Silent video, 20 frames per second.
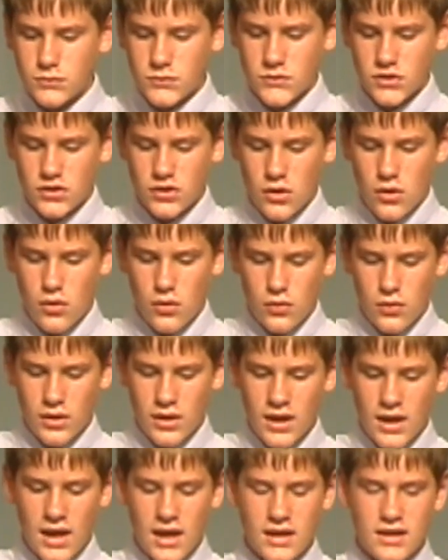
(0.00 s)
So
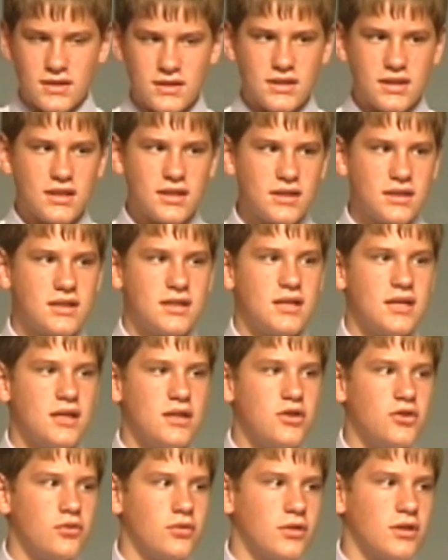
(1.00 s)
God is
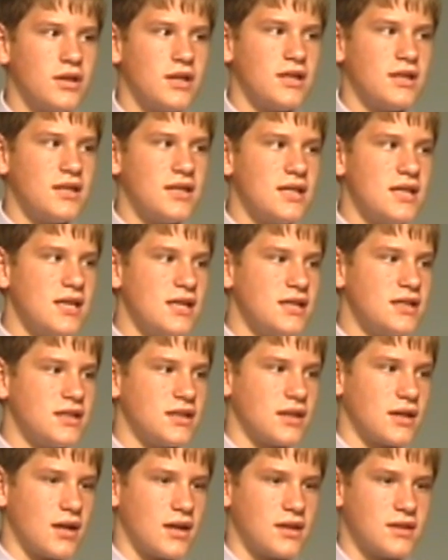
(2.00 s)
continually
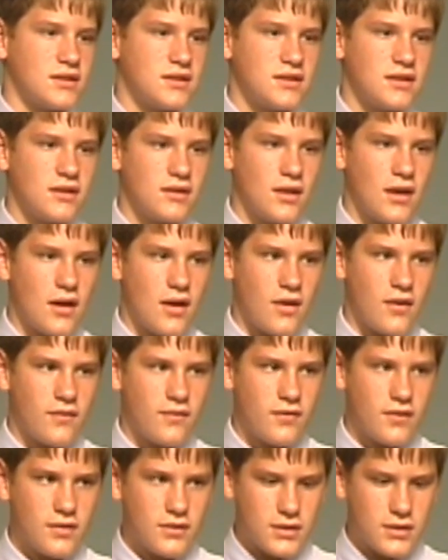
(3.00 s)
teaching us to love.